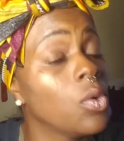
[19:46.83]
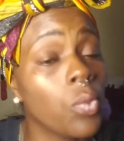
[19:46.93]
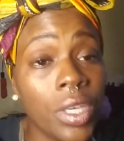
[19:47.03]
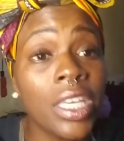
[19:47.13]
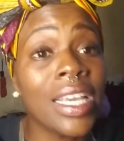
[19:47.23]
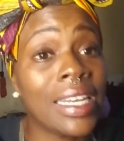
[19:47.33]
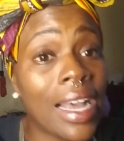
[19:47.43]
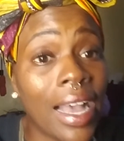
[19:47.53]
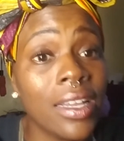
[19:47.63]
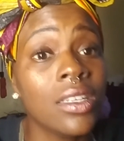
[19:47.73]
We
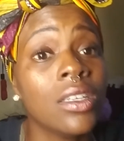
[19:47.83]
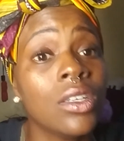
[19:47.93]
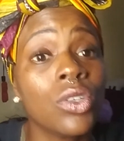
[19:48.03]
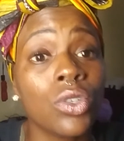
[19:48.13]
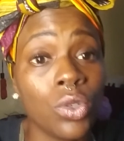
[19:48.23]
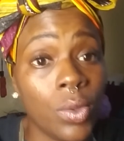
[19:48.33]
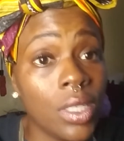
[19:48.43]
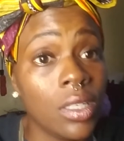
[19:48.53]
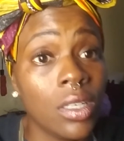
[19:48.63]
cannot do